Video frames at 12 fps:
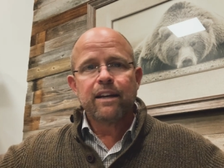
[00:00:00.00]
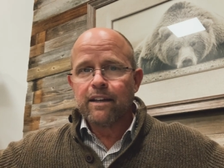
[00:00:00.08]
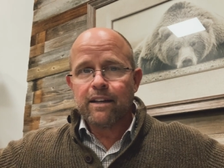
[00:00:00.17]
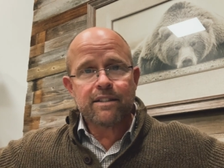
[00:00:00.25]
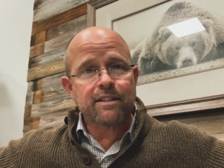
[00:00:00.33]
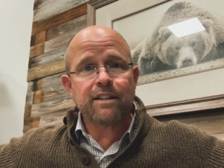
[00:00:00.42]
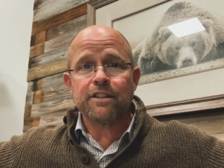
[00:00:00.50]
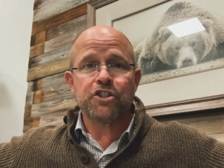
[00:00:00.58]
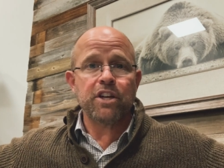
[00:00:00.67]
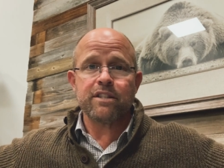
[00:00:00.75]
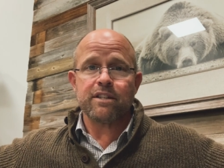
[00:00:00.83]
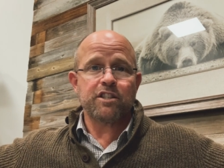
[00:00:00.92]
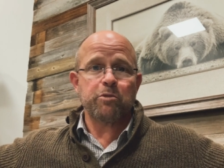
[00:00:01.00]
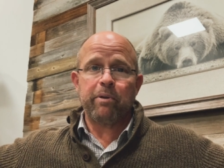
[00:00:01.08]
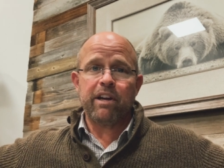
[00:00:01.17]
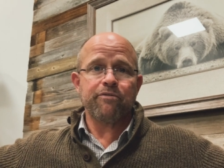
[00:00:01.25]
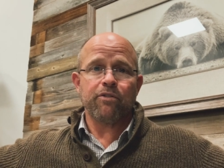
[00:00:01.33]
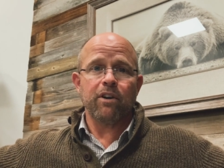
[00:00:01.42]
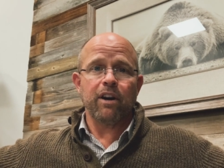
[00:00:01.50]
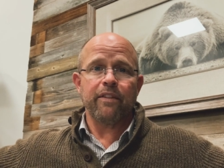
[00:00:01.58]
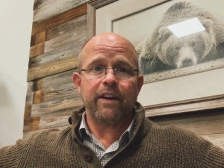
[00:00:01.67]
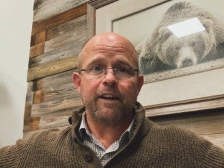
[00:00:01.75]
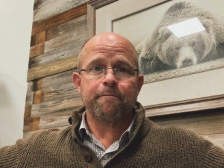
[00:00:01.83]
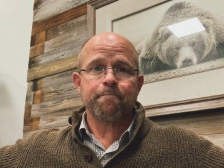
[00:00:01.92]
Because he sent Jesus to pay for all of
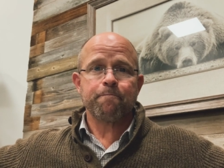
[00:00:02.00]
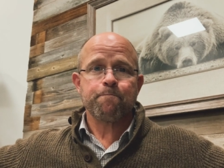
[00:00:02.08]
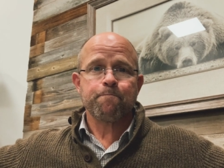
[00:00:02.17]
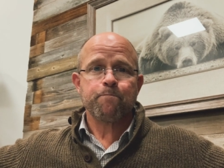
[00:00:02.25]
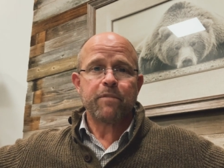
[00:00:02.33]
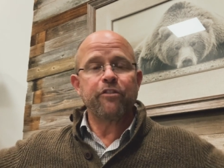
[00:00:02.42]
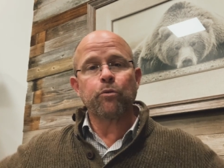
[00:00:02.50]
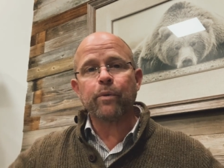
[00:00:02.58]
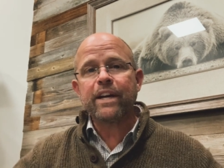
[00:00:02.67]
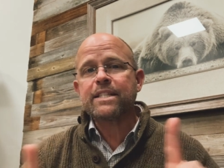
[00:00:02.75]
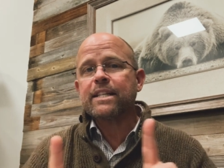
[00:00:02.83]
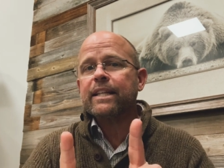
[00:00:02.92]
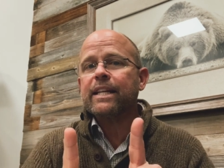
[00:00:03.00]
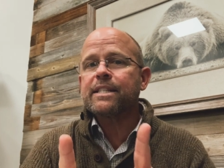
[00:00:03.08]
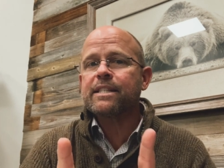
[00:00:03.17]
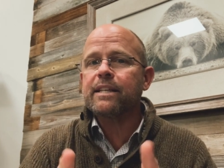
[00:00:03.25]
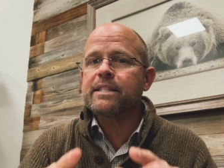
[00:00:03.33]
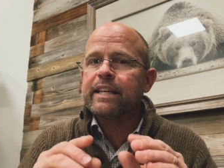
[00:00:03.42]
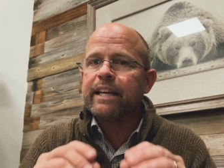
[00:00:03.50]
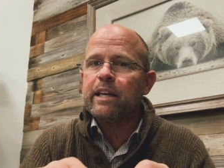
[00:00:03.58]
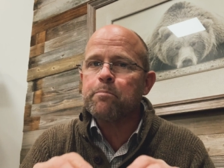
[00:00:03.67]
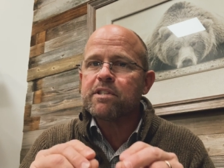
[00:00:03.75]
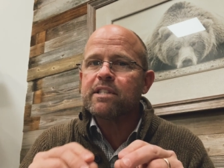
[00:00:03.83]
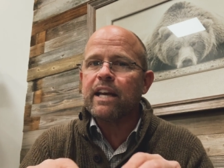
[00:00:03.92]
that. And the reason that he says
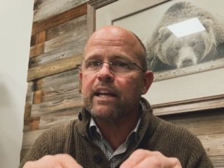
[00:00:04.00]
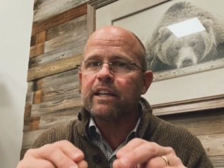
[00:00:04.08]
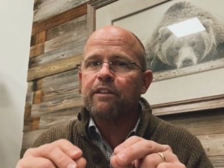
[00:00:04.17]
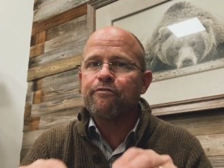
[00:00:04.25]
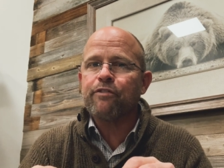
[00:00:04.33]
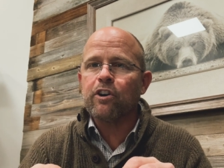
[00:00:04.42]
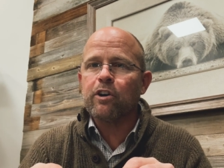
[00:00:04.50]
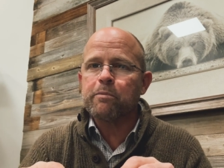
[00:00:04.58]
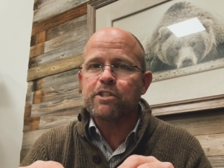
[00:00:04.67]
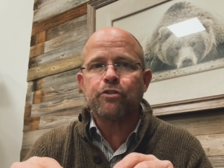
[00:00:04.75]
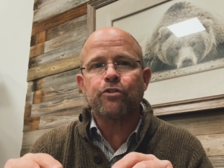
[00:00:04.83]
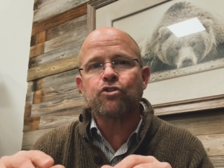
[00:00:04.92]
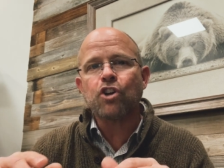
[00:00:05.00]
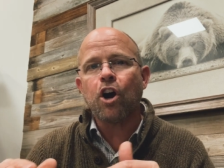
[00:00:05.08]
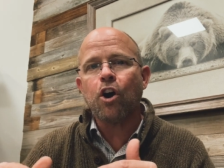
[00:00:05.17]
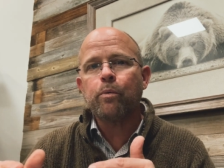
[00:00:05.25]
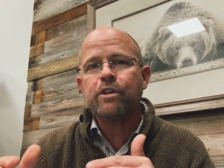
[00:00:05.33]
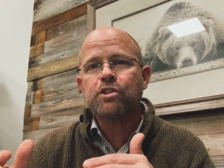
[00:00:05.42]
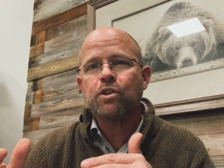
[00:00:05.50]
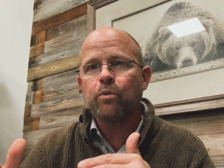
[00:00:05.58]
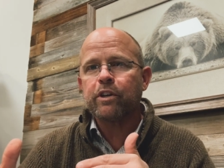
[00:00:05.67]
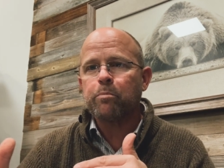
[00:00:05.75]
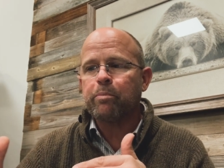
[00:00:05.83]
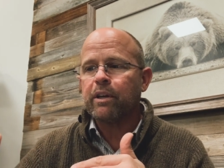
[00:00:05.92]
keep standing firm is that there's always
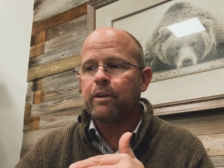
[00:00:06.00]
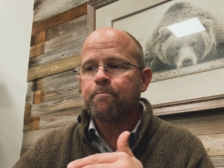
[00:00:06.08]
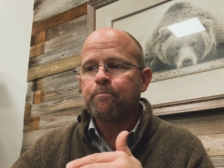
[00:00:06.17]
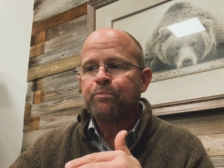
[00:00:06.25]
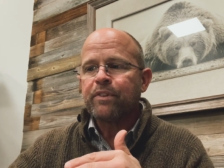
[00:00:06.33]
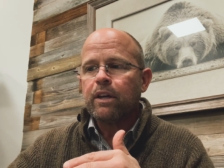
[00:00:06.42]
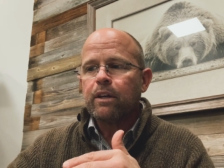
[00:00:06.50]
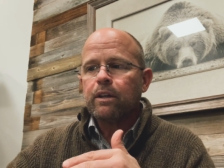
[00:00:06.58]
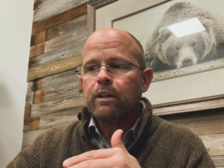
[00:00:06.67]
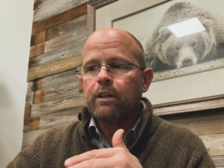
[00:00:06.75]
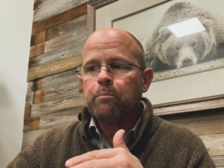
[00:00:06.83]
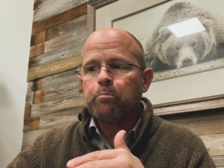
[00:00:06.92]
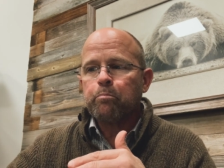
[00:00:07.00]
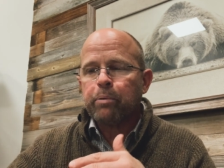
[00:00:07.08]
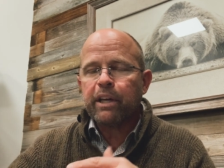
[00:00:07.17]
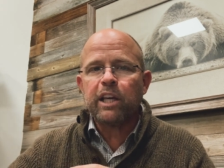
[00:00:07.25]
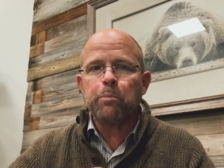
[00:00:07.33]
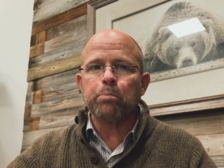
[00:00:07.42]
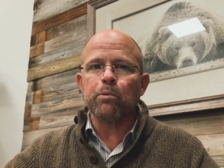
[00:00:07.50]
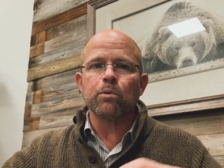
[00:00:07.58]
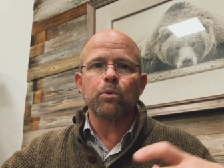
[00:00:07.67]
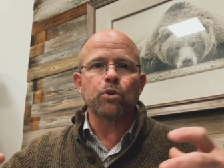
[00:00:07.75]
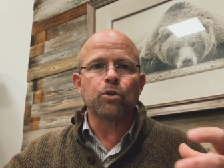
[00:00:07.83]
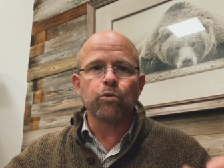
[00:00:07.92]
going to be uh, people
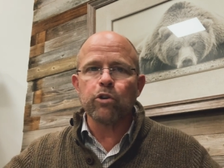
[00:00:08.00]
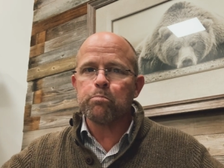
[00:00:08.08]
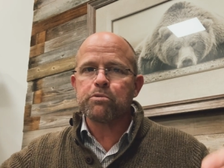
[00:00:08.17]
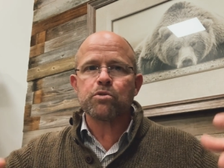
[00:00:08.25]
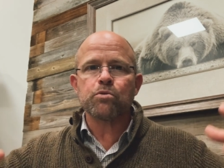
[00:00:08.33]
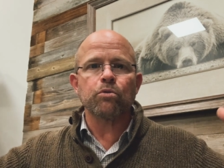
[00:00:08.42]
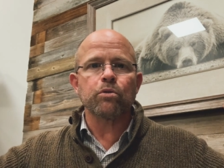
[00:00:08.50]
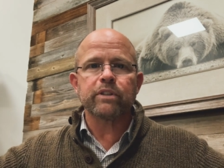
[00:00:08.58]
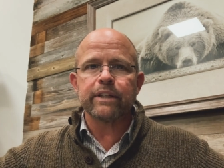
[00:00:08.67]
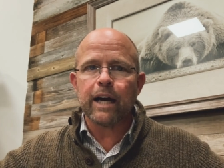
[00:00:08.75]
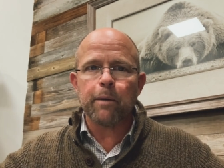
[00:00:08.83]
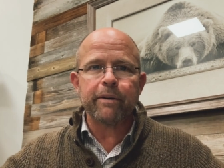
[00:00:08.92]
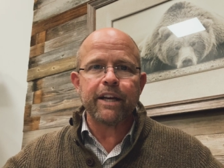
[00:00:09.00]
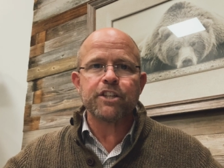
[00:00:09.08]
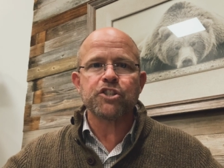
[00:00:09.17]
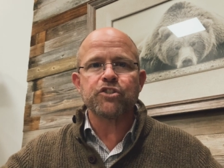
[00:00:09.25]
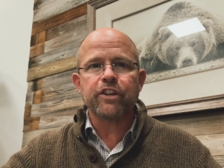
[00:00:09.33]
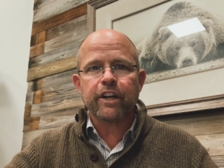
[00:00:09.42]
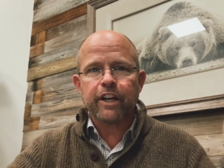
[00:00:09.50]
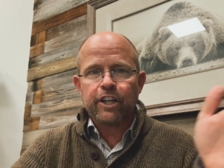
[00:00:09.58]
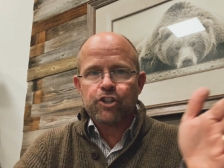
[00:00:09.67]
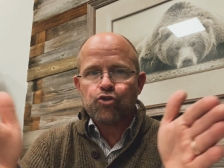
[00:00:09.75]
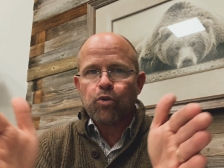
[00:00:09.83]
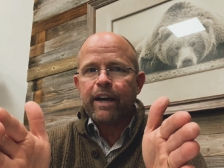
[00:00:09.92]
or groups or denominations that are going
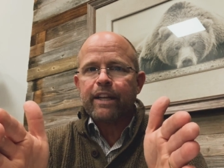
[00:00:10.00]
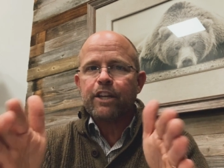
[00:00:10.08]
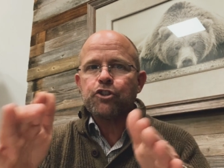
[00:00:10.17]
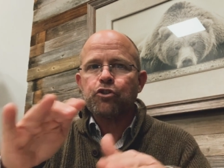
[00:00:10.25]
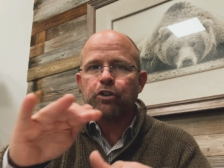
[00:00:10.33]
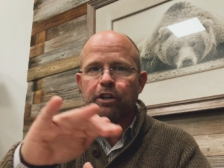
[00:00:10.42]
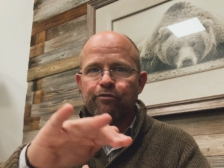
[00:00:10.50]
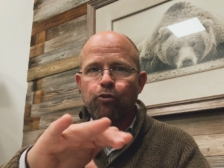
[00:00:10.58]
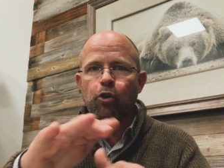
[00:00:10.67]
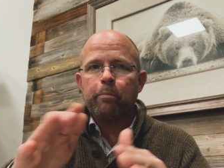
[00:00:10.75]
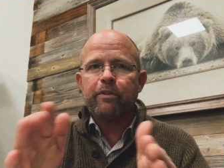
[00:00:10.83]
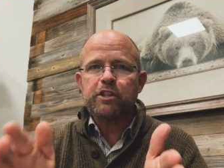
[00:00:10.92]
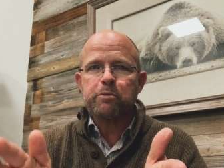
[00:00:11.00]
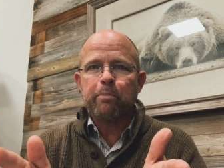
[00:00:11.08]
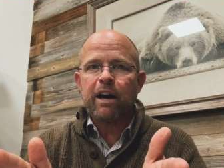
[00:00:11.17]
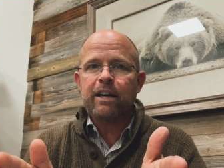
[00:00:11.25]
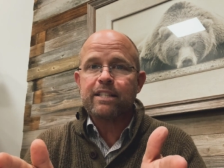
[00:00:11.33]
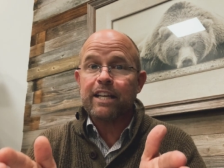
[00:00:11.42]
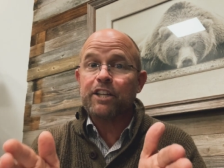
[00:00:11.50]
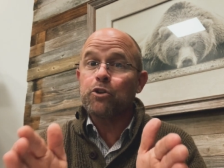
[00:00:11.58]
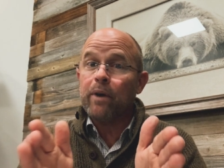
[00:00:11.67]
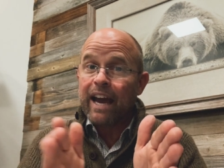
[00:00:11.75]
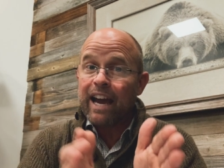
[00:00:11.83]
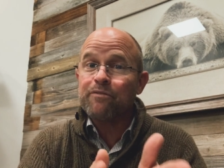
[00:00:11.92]
to try to get you to conform to this box. Like you
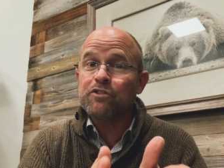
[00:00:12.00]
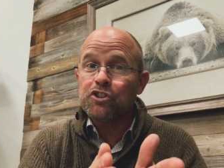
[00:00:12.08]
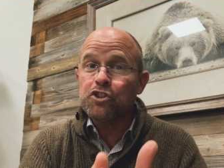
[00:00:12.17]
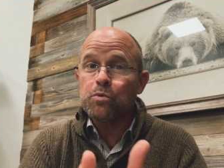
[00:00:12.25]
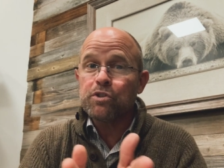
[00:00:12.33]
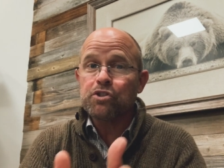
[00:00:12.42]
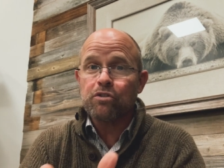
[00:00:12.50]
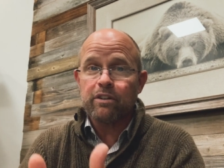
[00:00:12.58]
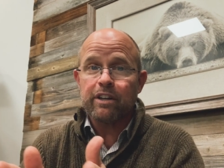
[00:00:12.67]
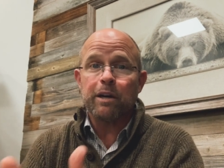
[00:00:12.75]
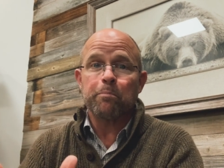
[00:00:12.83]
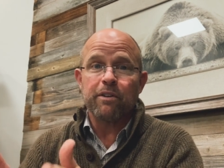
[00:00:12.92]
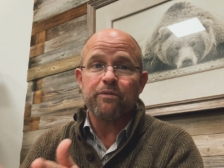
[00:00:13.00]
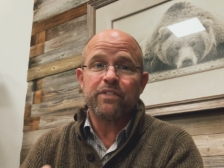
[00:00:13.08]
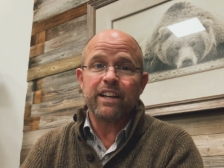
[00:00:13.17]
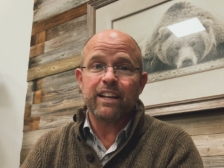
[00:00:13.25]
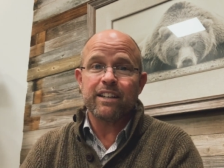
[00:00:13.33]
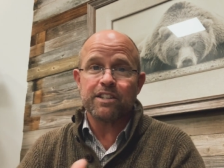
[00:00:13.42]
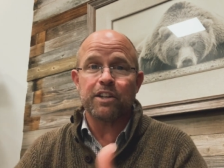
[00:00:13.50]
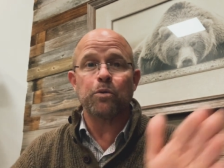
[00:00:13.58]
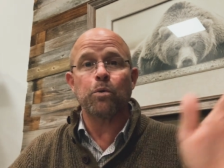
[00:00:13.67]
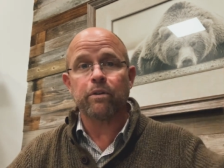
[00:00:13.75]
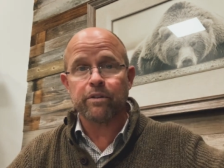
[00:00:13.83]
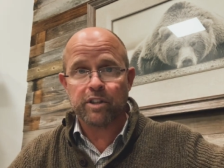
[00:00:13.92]
have to do a certain number of things in
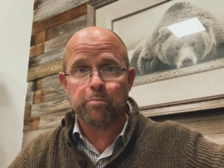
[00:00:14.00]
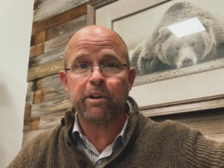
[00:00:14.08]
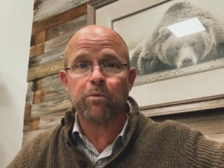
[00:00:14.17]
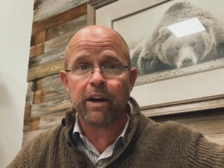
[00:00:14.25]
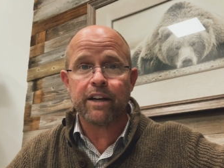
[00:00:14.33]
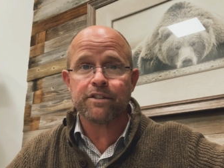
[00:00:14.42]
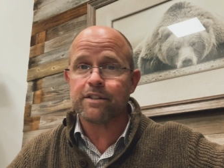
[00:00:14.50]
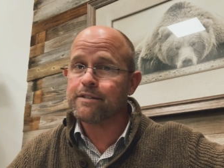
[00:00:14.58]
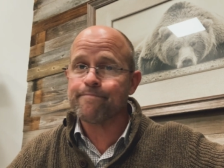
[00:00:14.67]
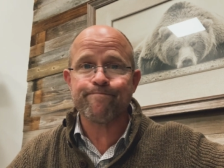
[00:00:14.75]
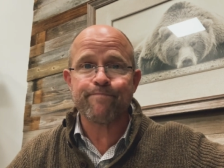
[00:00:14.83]
order to be righteous.